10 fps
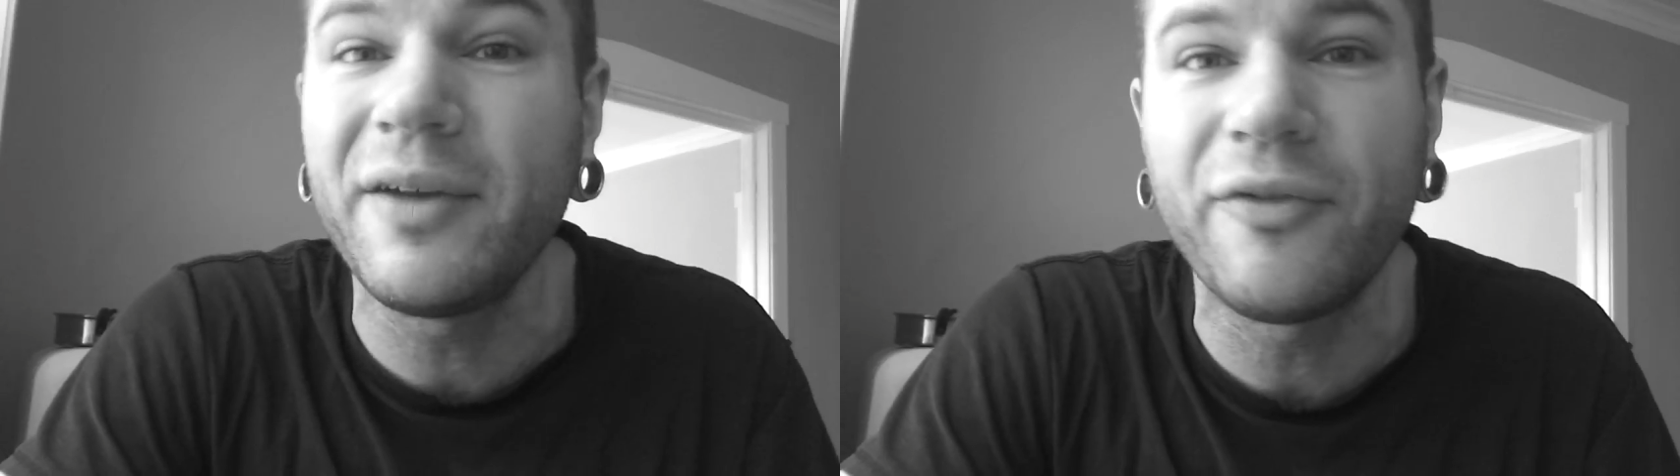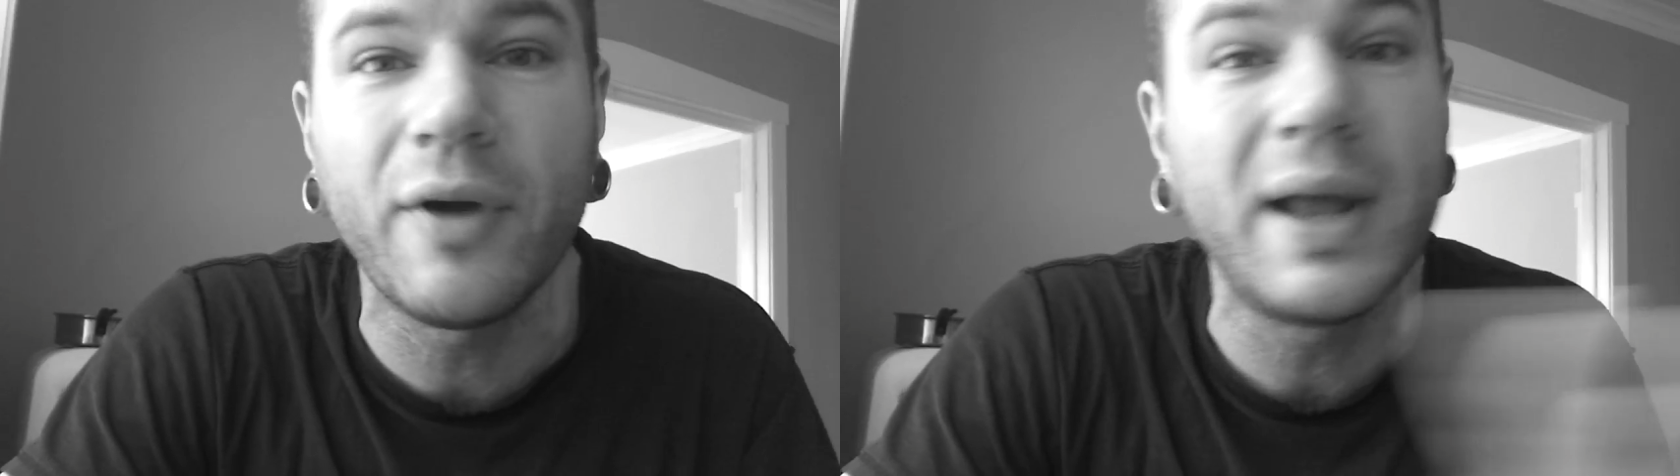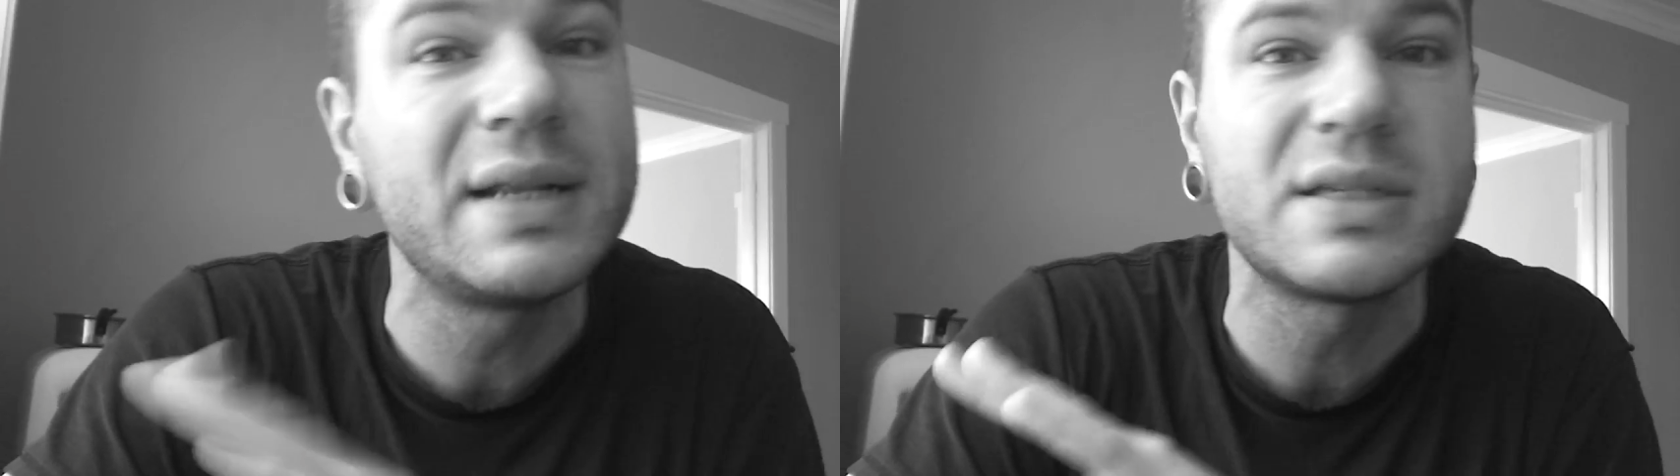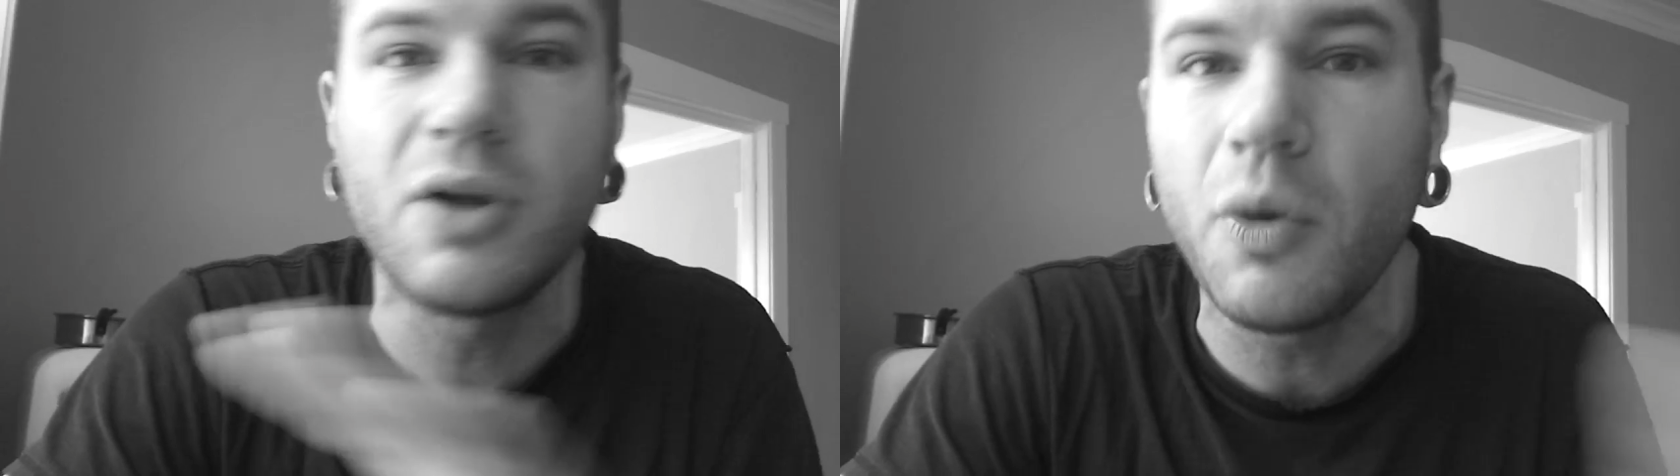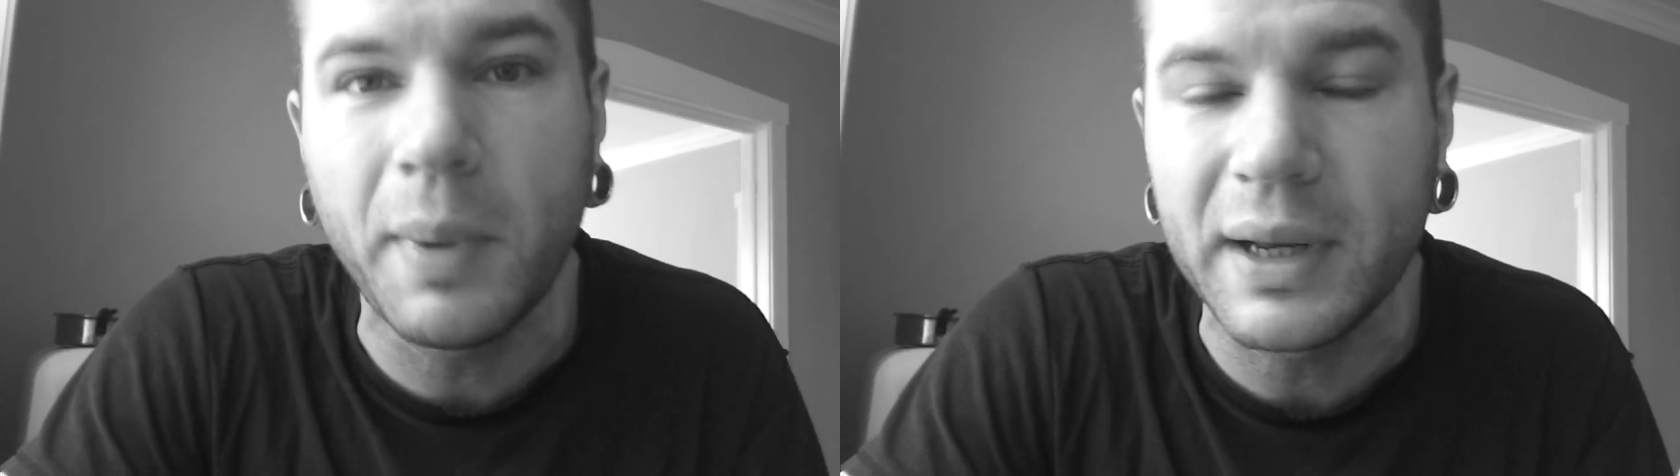my friends,
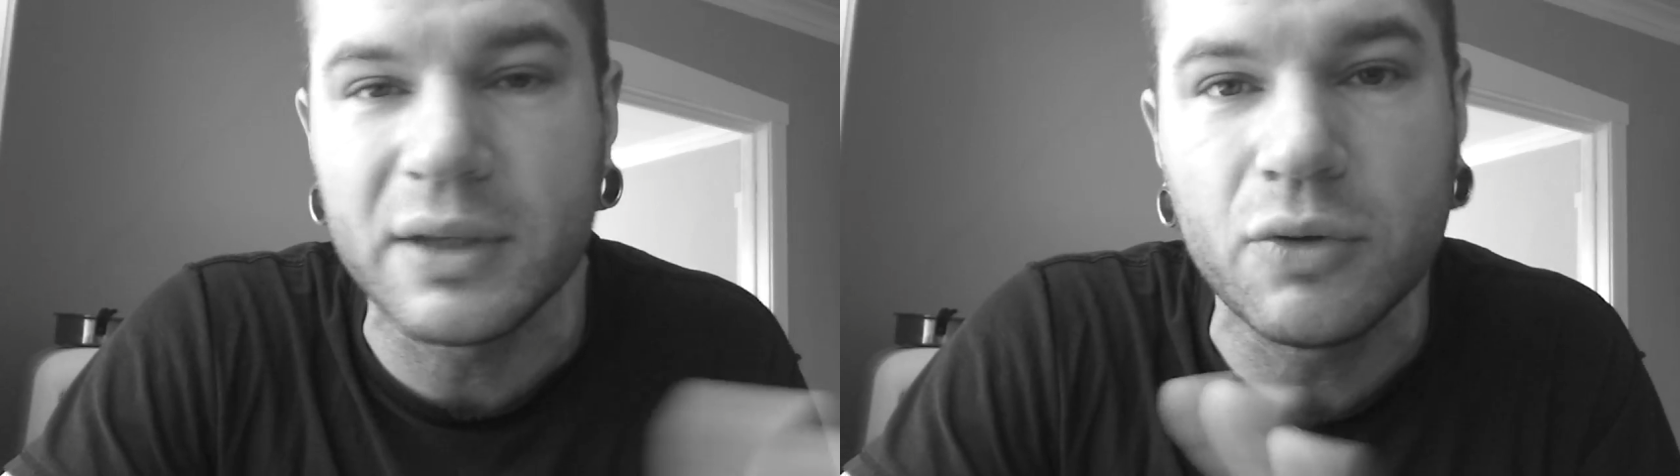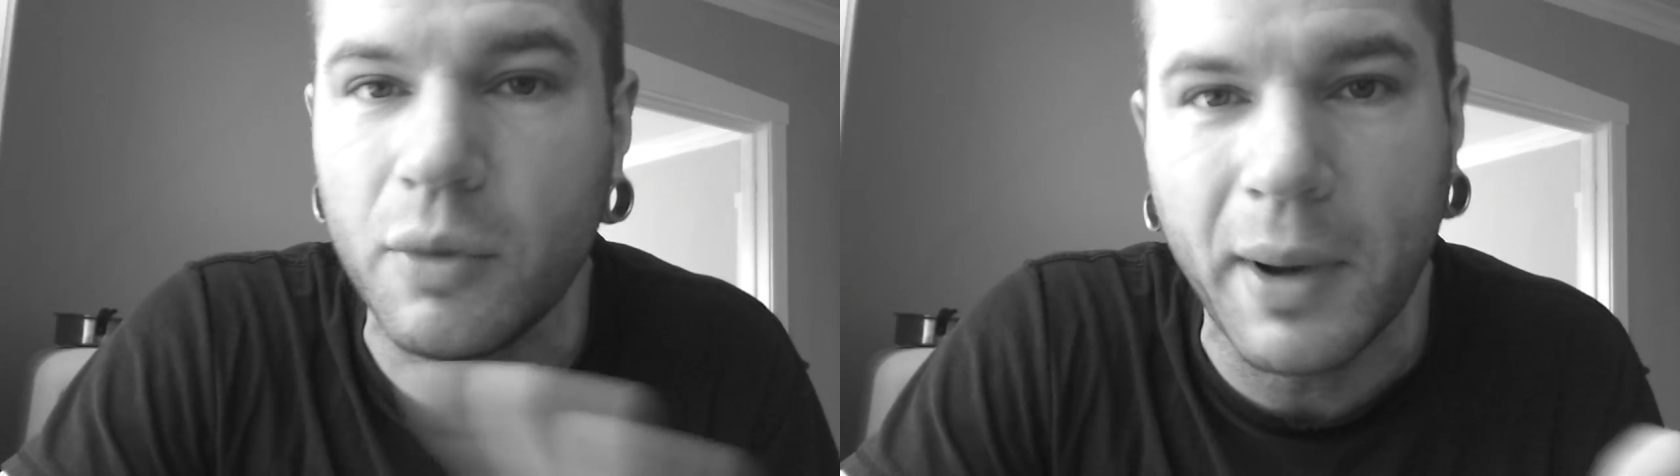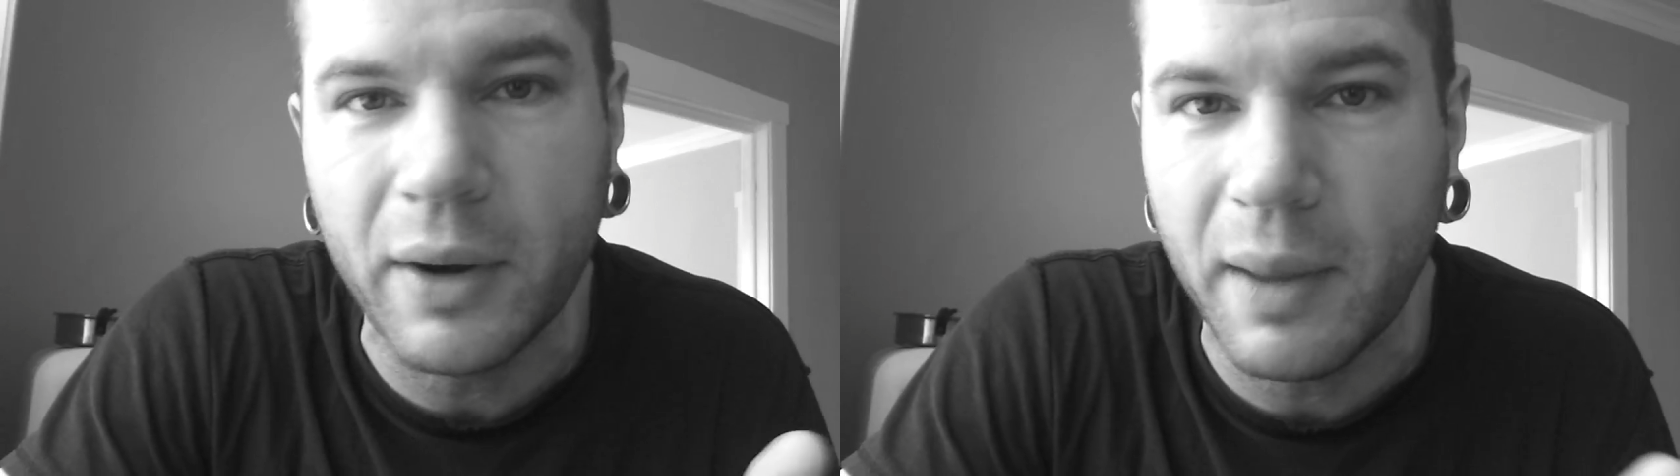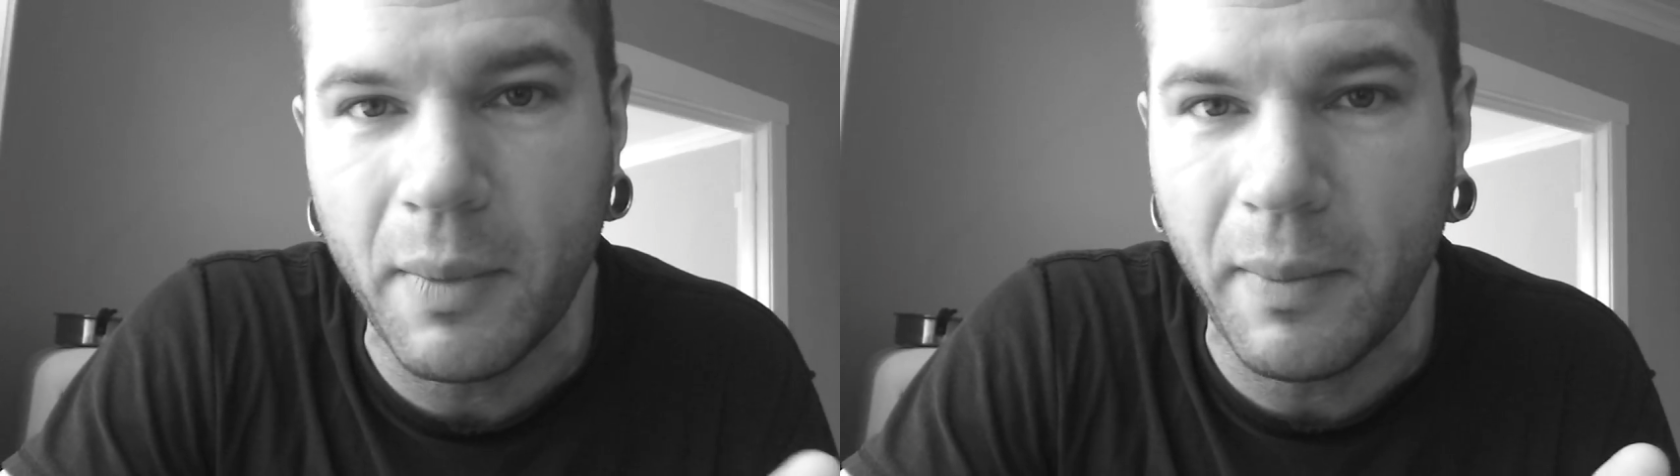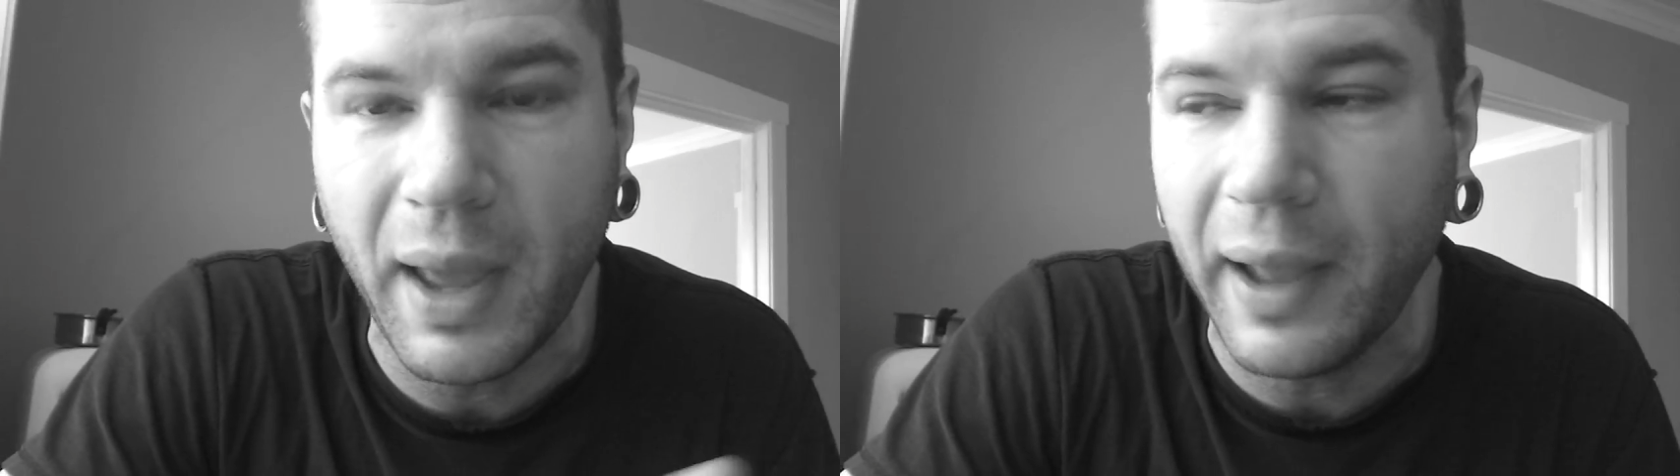nobody knew about
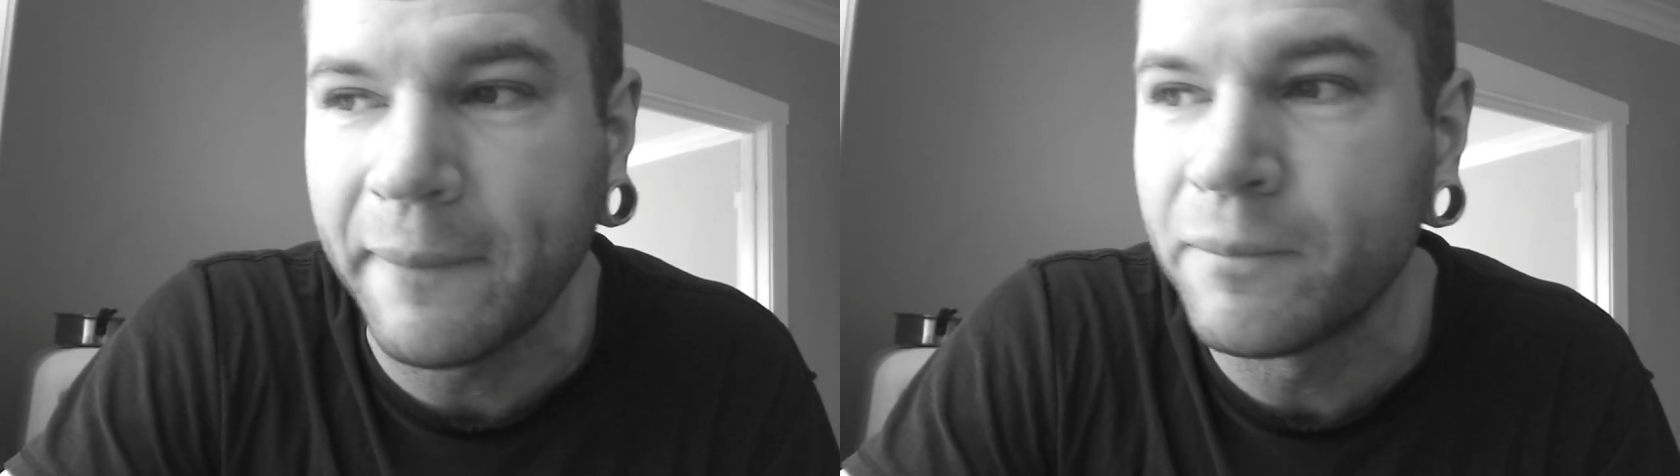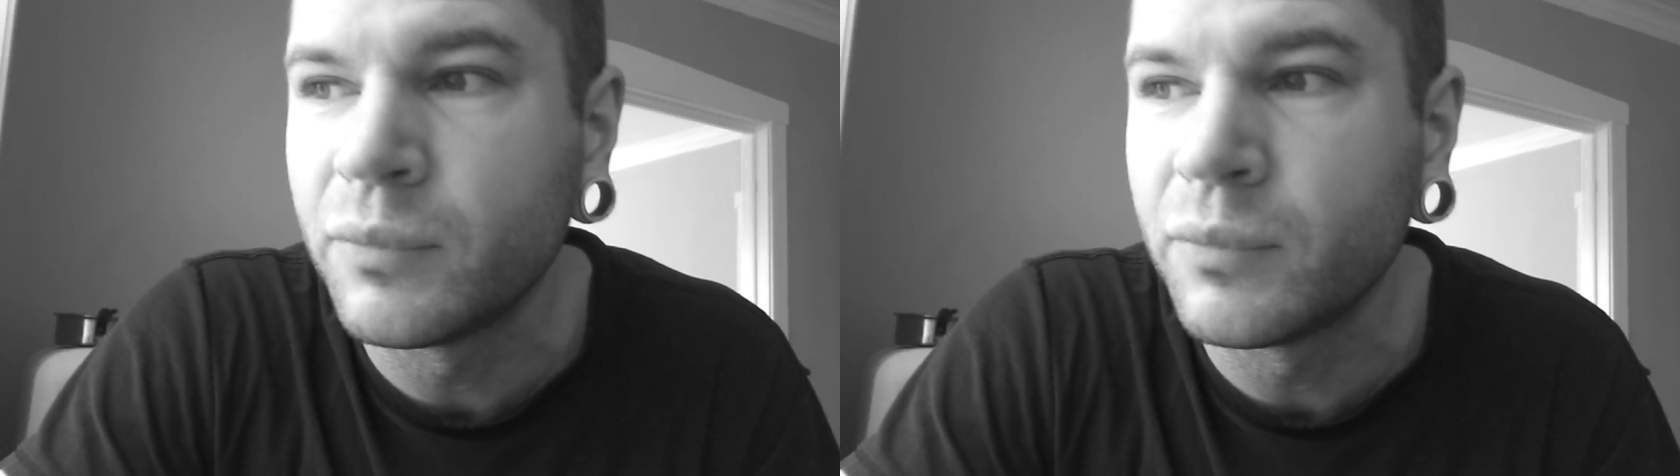MMA.